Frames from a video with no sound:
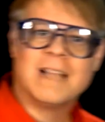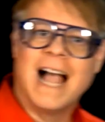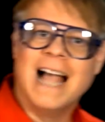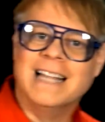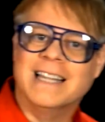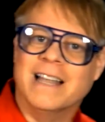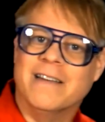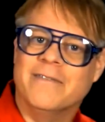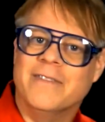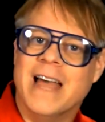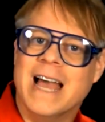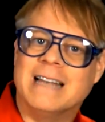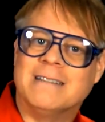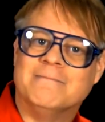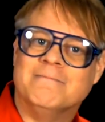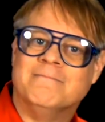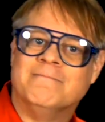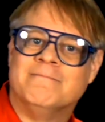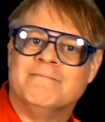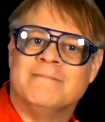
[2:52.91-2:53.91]
I love
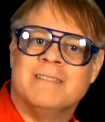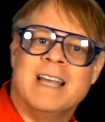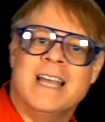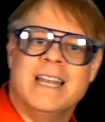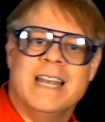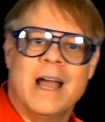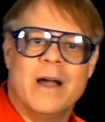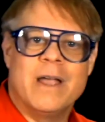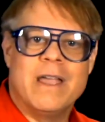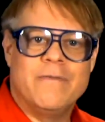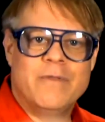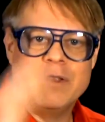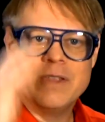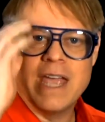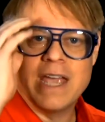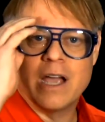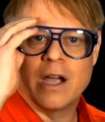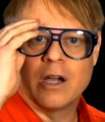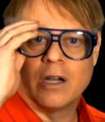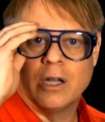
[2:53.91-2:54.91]
that. Now, if you
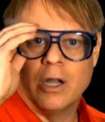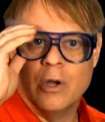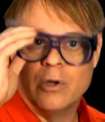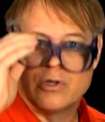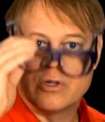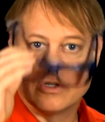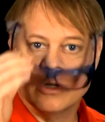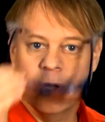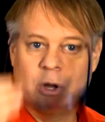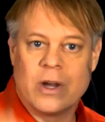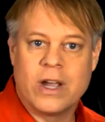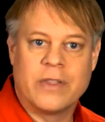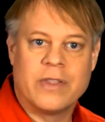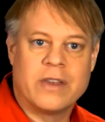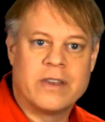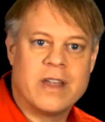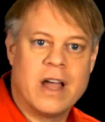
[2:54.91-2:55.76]
take a close look at the